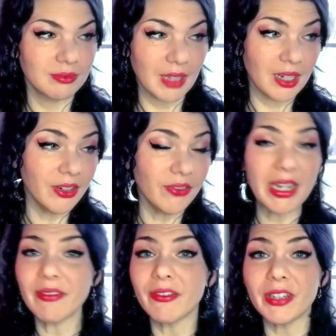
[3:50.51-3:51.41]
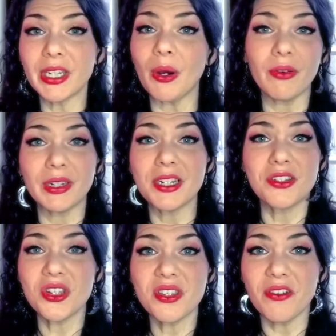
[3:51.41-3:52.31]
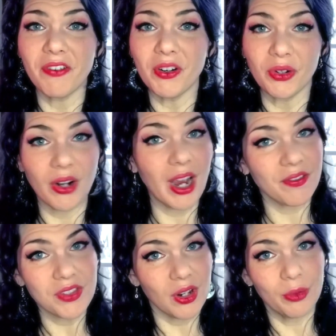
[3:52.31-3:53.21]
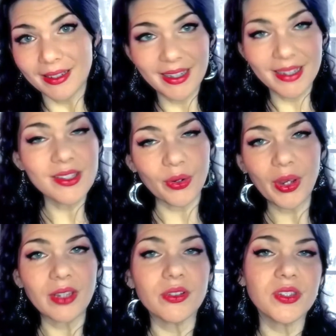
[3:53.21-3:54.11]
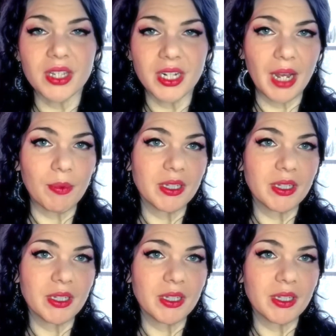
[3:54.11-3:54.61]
I don't even have a video of it, it's just a photograph, so it's okay, you'll see it a couple of